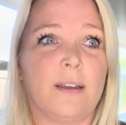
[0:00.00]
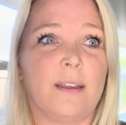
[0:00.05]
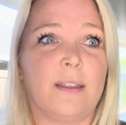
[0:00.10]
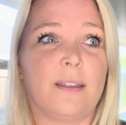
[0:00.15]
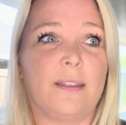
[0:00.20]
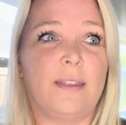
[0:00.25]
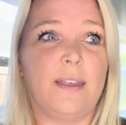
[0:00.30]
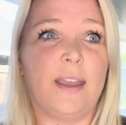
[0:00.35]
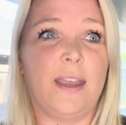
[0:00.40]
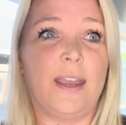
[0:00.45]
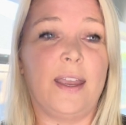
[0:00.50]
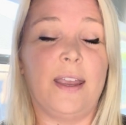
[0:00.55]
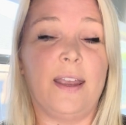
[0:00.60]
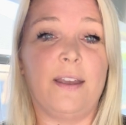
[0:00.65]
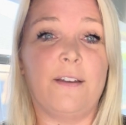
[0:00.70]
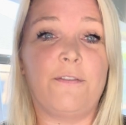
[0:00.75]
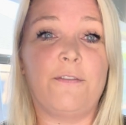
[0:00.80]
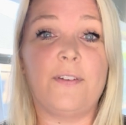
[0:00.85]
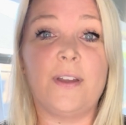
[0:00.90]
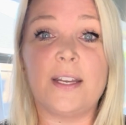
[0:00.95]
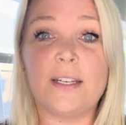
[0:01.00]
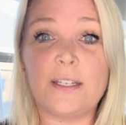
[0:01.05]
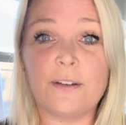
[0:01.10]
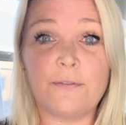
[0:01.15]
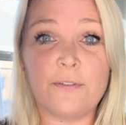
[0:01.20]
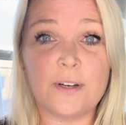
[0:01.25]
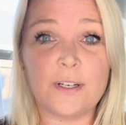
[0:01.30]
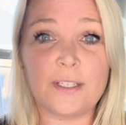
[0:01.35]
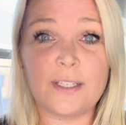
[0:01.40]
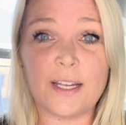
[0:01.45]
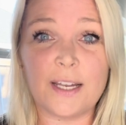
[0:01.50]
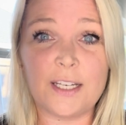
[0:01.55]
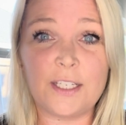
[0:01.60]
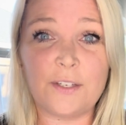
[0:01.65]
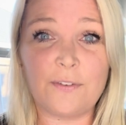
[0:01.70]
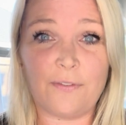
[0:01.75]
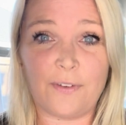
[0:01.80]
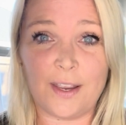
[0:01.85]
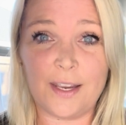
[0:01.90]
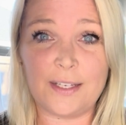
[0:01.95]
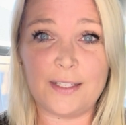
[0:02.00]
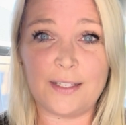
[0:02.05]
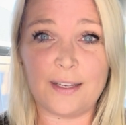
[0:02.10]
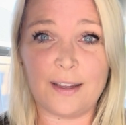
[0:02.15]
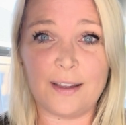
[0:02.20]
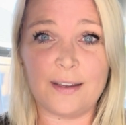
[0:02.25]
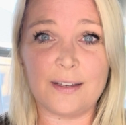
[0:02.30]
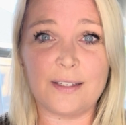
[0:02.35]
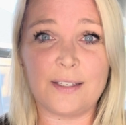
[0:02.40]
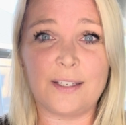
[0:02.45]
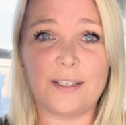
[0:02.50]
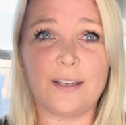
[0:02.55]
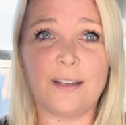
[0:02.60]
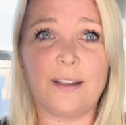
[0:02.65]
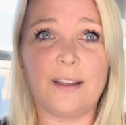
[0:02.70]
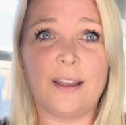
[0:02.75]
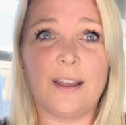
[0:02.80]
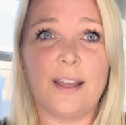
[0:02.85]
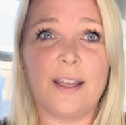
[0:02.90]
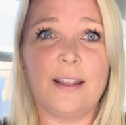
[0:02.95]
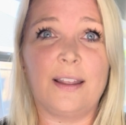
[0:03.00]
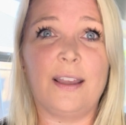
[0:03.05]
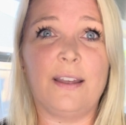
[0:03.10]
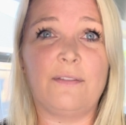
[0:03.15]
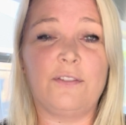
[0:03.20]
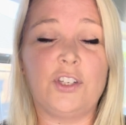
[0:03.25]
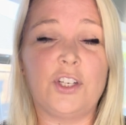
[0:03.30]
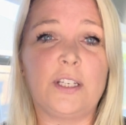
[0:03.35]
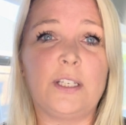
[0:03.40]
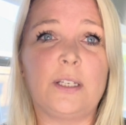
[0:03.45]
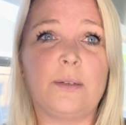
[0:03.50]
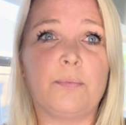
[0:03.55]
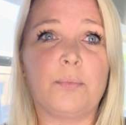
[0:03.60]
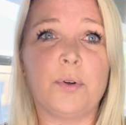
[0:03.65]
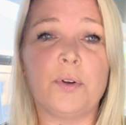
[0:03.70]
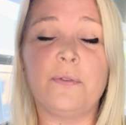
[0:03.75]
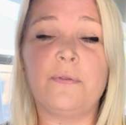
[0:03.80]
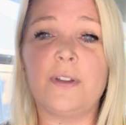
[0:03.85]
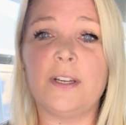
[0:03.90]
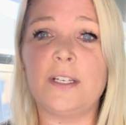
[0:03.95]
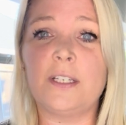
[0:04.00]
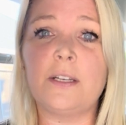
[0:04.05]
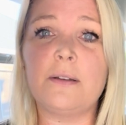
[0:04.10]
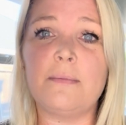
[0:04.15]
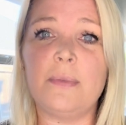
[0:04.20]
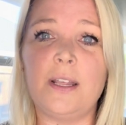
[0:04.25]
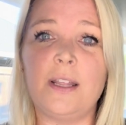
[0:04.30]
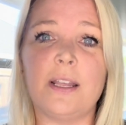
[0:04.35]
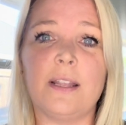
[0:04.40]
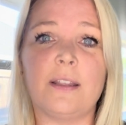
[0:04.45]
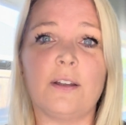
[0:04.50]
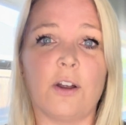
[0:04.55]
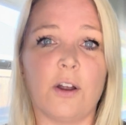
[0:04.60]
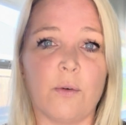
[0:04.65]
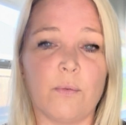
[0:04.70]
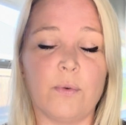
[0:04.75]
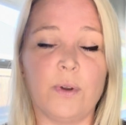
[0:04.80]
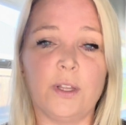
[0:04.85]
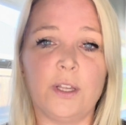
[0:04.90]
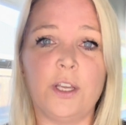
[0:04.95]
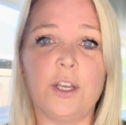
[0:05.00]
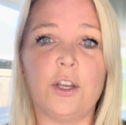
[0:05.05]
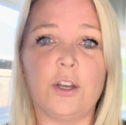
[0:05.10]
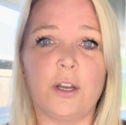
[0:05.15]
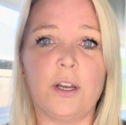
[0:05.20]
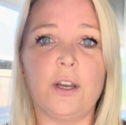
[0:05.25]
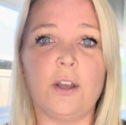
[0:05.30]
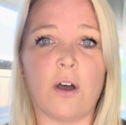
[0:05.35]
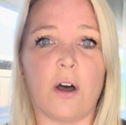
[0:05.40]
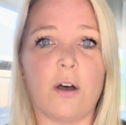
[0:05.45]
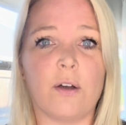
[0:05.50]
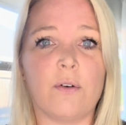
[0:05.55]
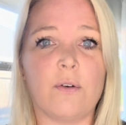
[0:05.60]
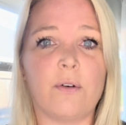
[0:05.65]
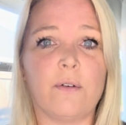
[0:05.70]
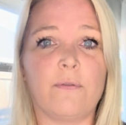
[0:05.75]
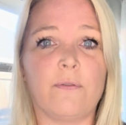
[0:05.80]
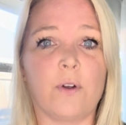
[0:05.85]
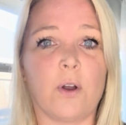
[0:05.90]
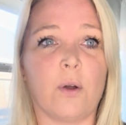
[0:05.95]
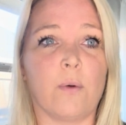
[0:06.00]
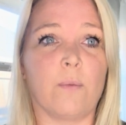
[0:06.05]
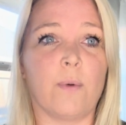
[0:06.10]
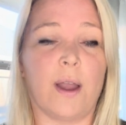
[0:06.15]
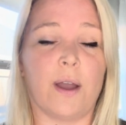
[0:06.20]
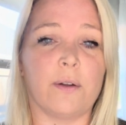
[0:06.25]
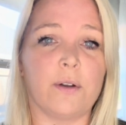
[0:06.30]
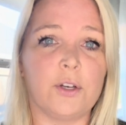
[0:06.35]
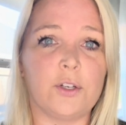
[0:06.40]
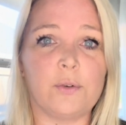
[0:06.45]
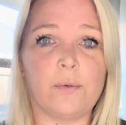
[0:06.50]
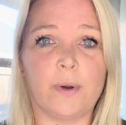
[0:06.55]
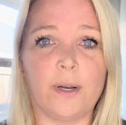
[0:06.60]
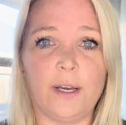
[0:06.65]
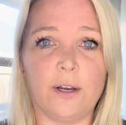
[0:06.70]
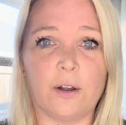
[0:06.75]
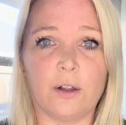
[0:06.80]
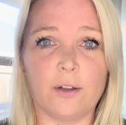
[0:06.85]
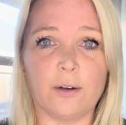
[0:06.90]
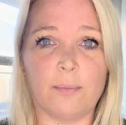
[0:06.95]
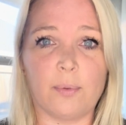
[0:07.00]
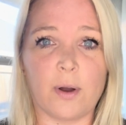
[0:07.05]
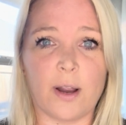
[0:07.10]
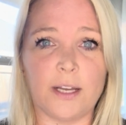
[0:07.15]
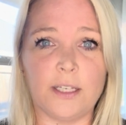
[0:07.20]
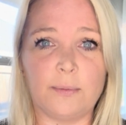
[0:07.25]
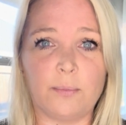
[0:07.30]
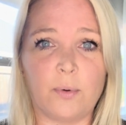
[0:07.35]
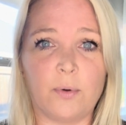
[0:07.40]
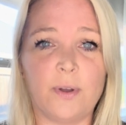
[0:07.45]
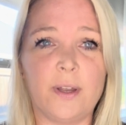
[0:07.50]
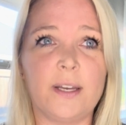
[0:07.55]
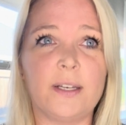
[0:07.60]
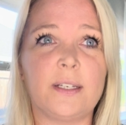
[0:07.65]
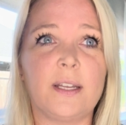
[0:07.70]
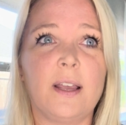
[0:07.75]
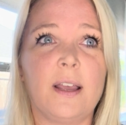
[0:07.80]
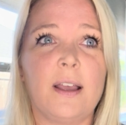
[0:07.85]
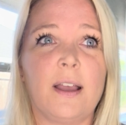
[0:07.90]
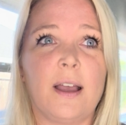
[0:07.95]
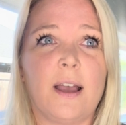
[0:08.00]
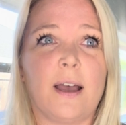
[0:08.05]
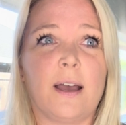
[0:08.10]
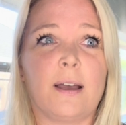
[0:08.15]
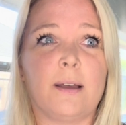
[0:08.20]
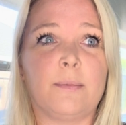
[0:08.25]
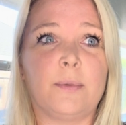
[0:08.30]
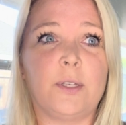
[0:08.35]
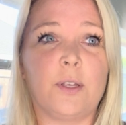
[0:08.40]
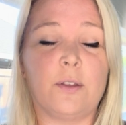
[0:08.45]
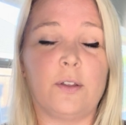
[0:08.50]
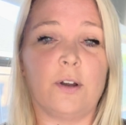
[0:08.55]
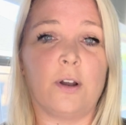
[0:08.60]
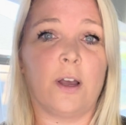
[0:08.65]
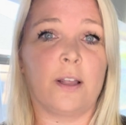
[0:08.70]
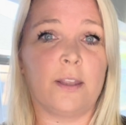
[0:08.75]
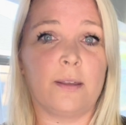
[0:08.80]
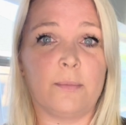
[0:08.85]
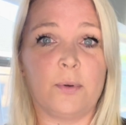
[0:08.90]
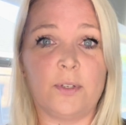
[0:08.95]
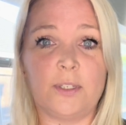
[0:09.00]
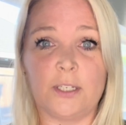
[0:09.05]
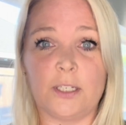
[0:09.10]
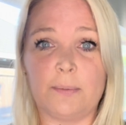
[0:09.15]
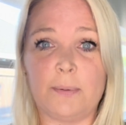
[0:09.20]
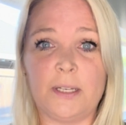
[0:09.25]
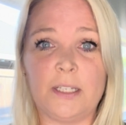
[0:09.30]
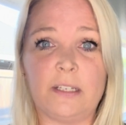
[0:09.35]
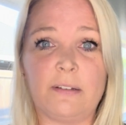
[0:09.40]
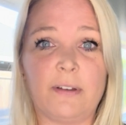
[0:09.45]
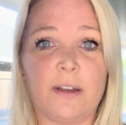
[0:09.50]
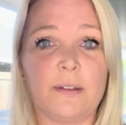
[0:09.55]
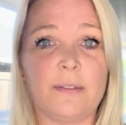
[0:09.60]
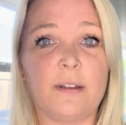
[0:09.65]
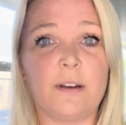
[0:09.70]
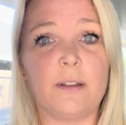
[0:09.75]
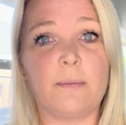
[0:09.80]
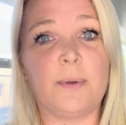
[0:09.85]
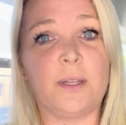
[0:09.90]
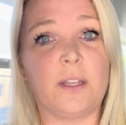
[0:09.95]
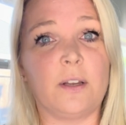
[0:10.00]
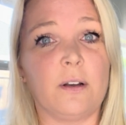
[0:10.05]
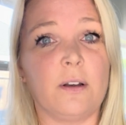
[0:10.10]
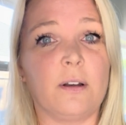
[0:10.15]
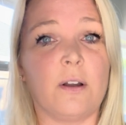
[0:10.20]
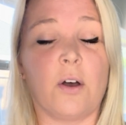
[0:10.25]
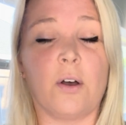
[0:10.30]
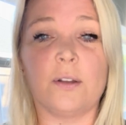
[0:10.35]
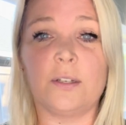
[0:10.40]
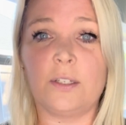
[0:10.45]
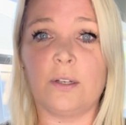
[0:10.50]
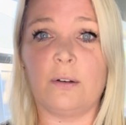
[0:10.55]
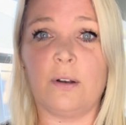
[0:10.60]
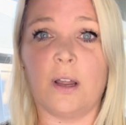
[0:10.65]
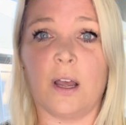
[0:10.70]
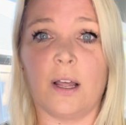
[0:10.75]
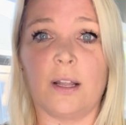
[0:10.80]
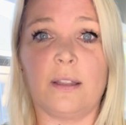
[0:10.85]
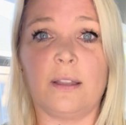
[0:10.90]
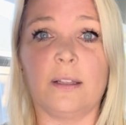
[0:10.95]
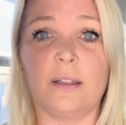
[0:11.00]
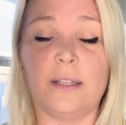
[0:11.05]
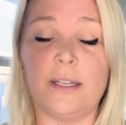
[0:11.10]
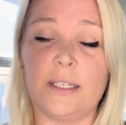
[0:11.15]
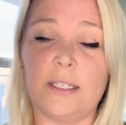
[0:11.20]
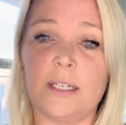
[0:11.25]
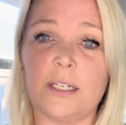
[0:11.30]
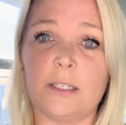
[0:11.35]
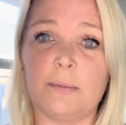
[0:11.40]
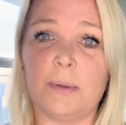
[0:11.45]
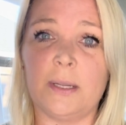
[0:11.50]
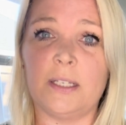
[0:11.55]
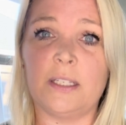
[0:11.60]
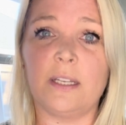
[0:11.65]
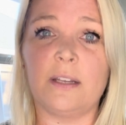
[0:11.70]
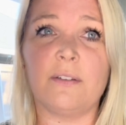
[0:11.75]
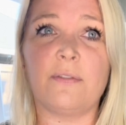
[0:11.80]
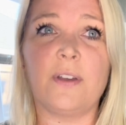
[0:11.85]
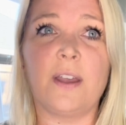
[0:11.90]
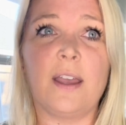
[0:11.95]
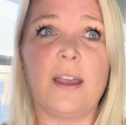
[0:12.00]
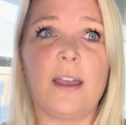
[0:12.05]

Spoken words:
They fit different size faces. They've just proven to me that they're a really good goggle for around a $20 price point. So they're not the most expensive out there, but they're also not the least expensive,